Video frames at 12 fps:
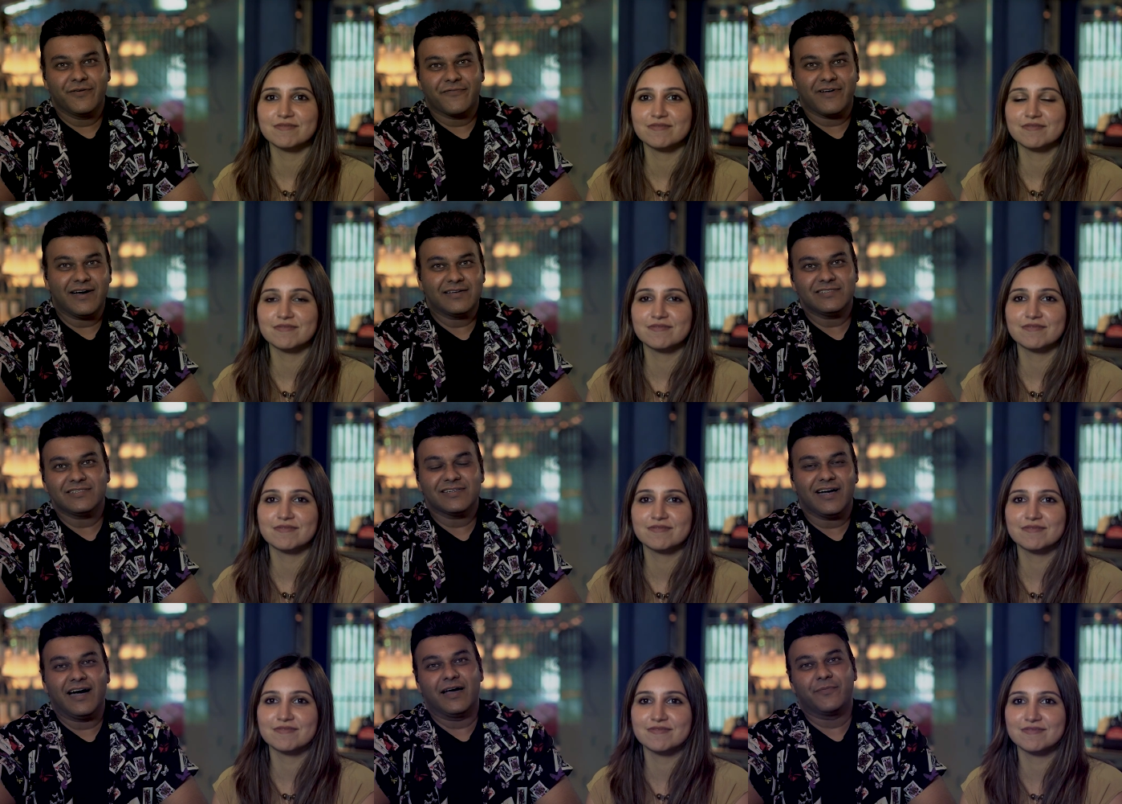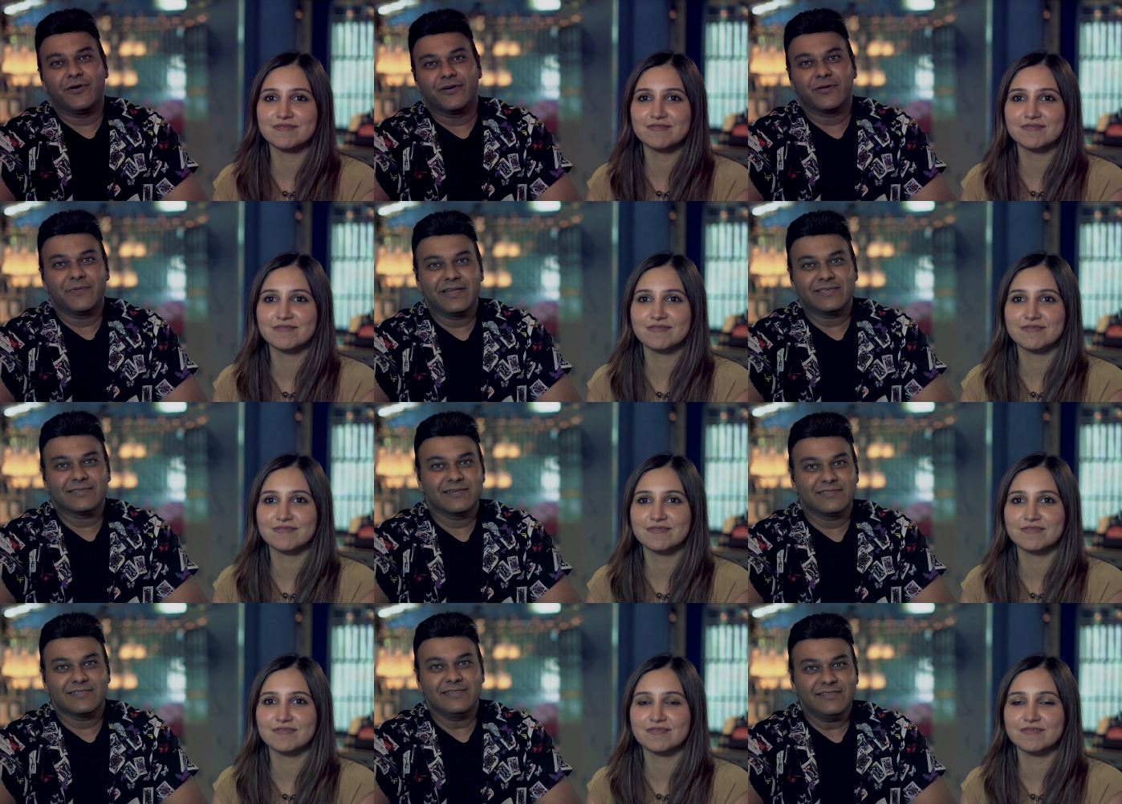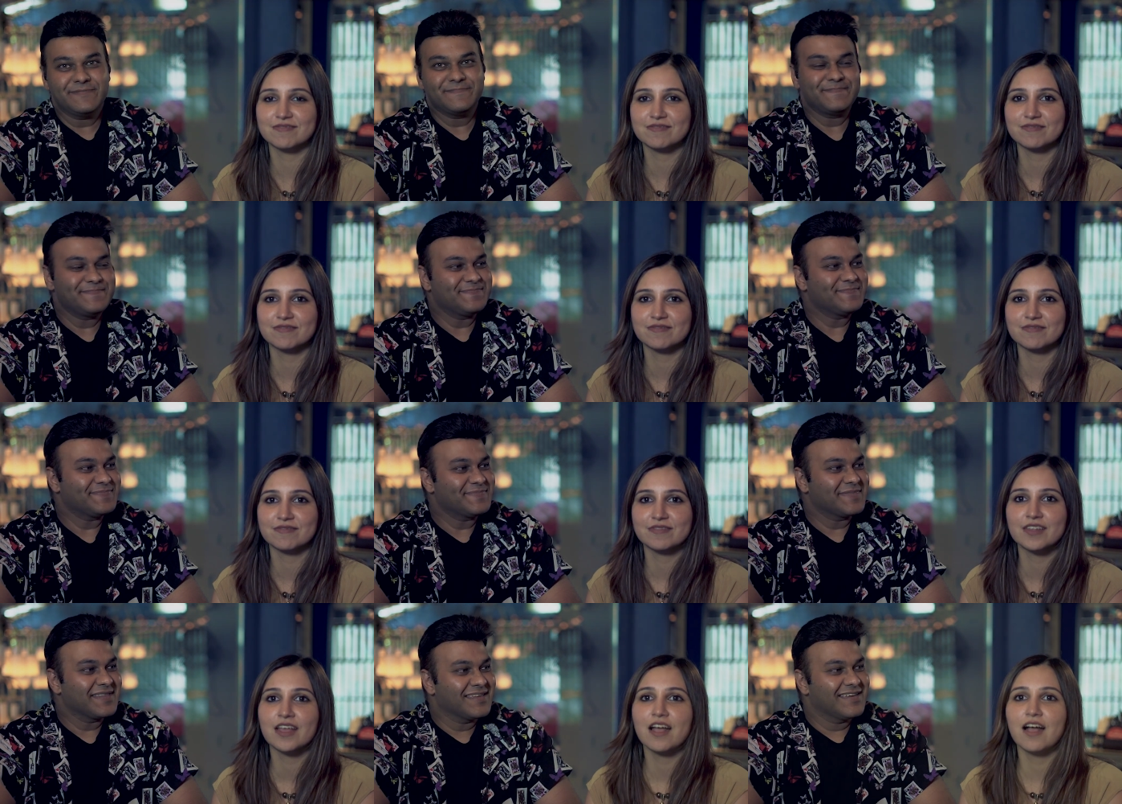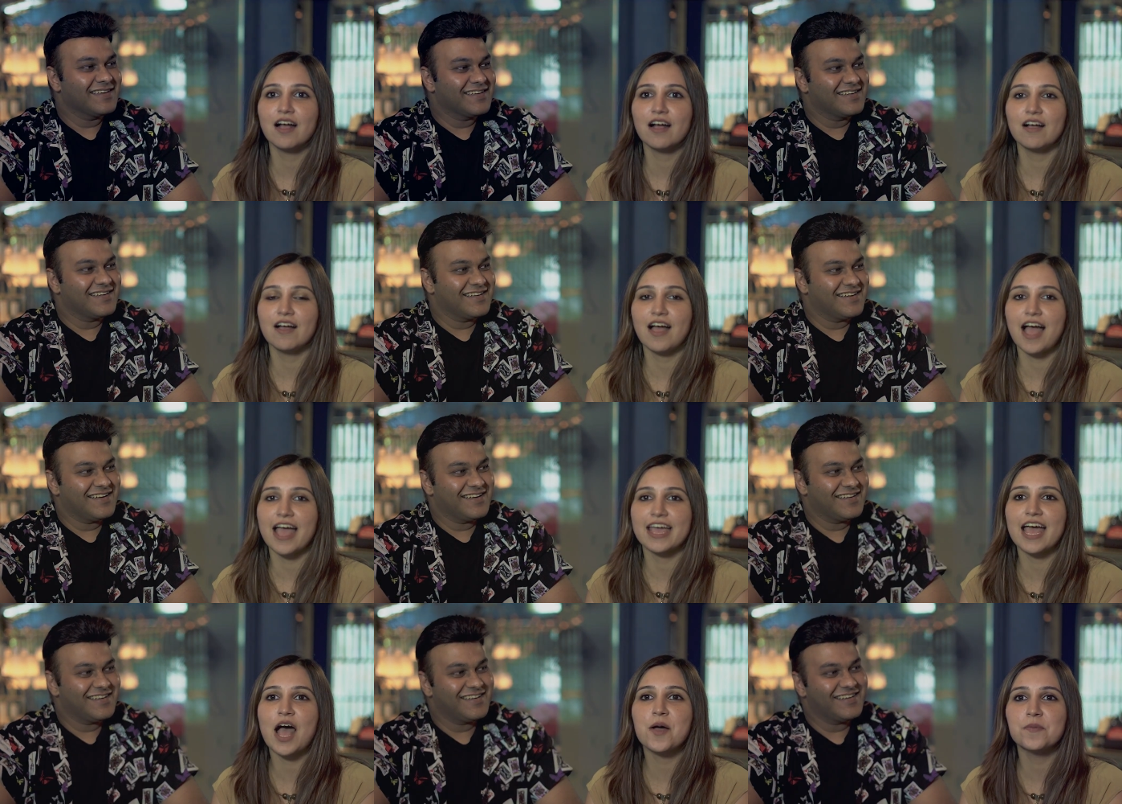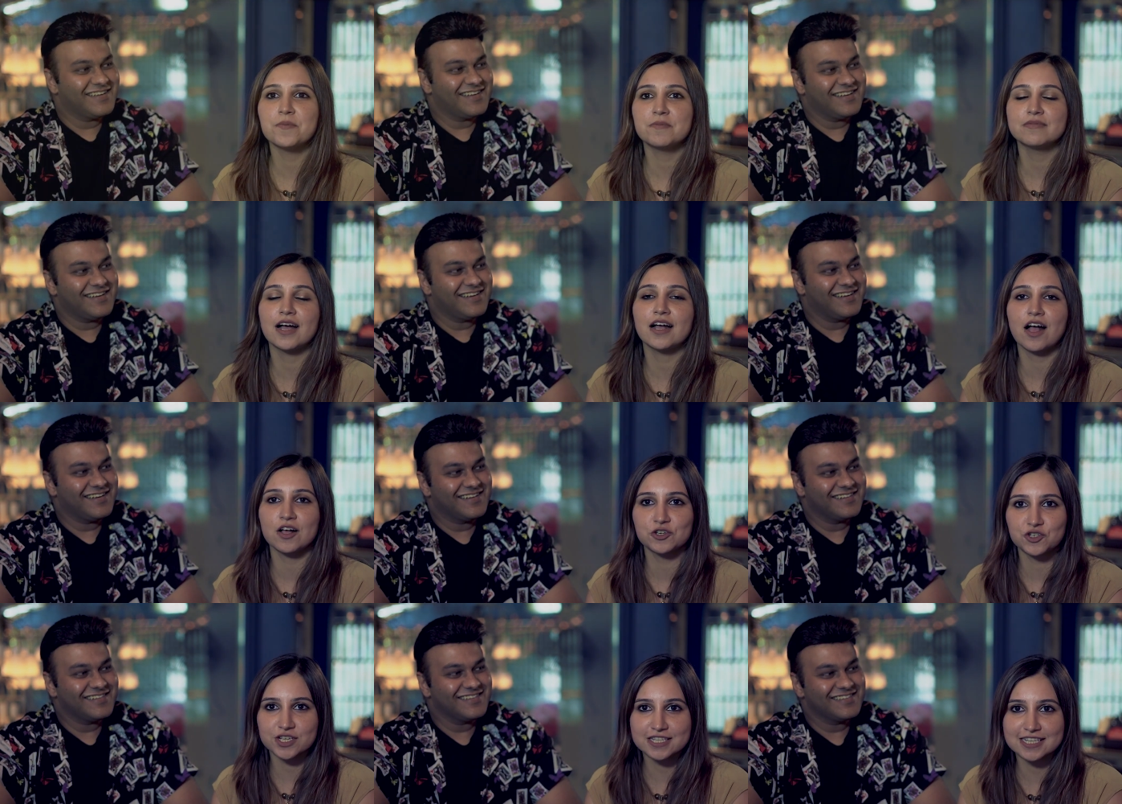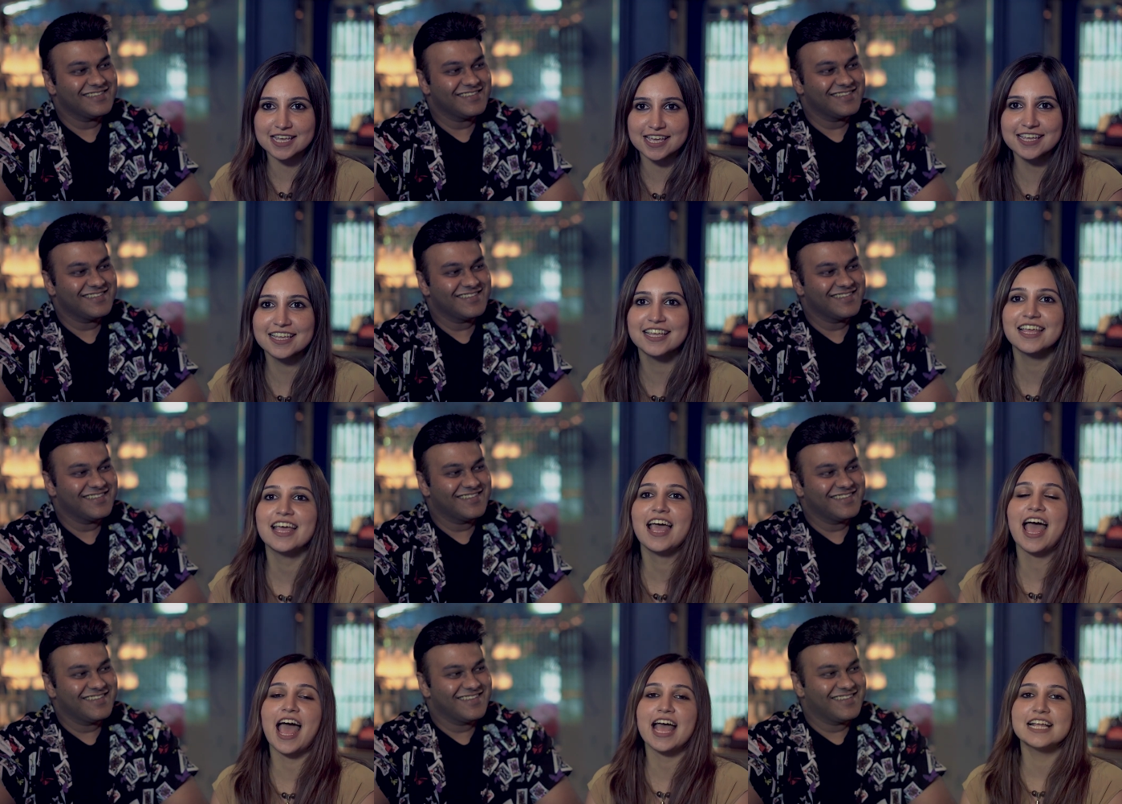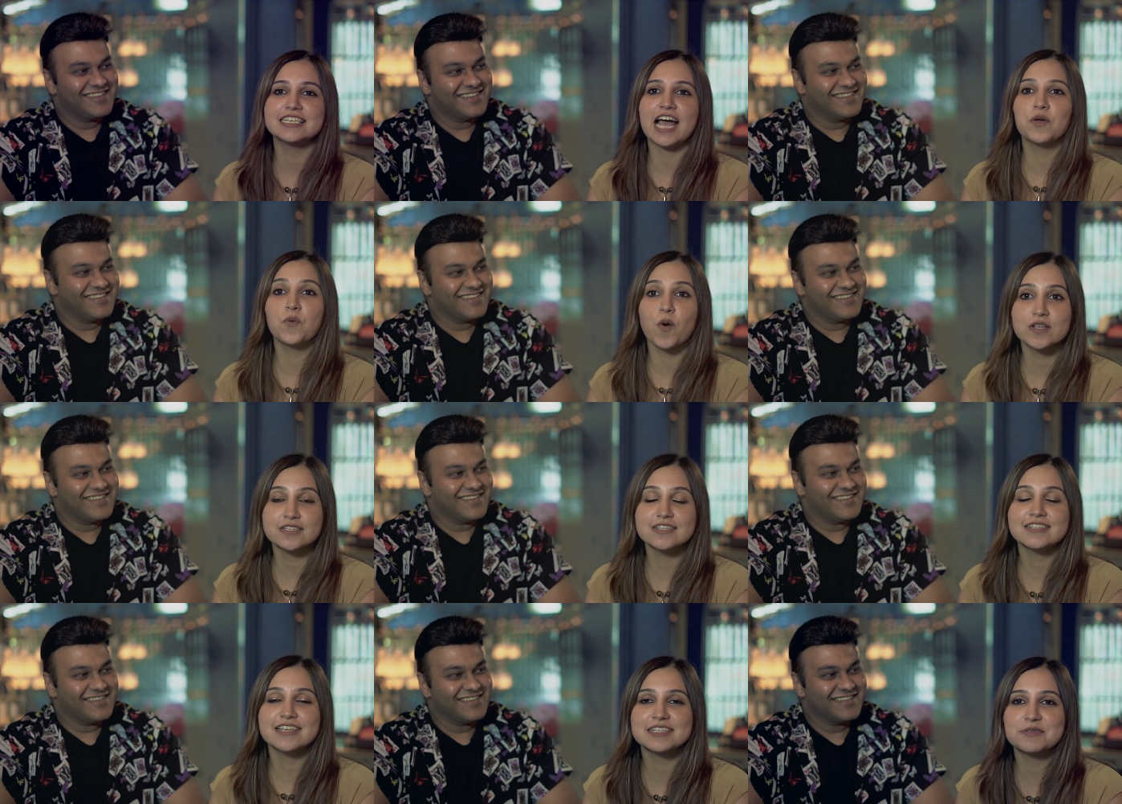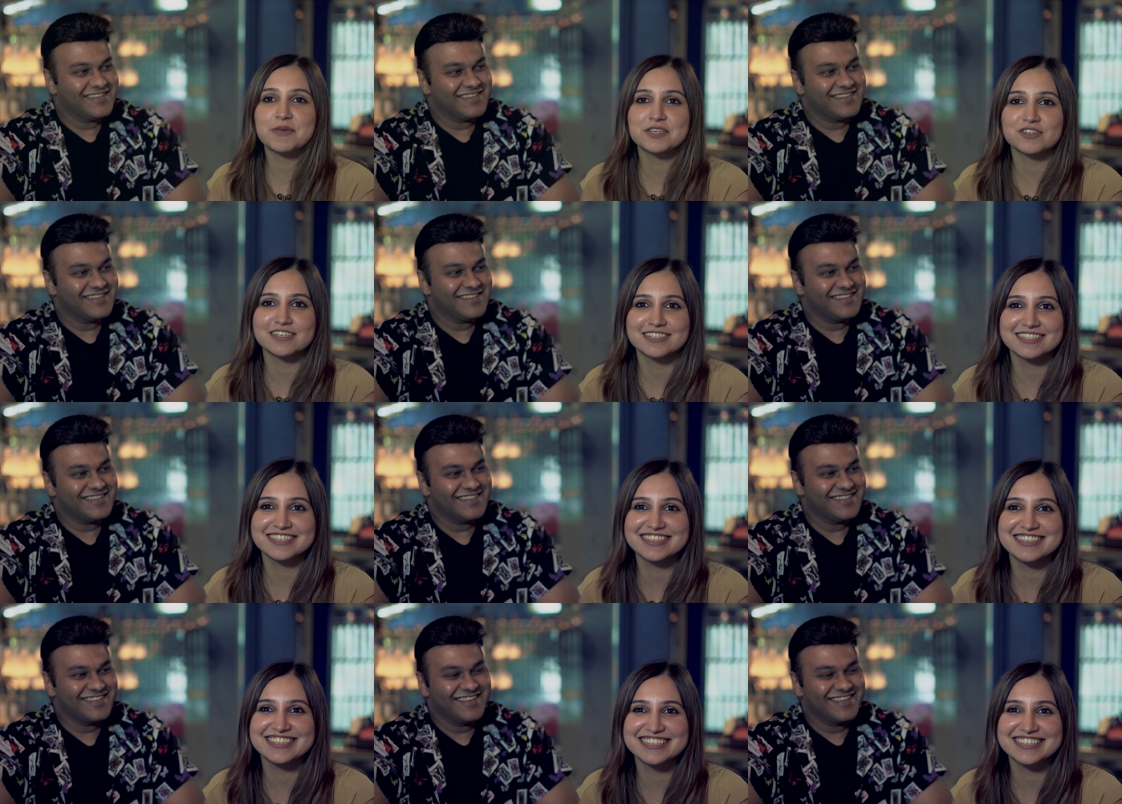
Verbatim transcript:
Speaker 1: Yuvraj. I'm an orthopedic surgeon.
Speaker 2: Uh, hi, I'm Akanksha Singh and I was a skin specialist.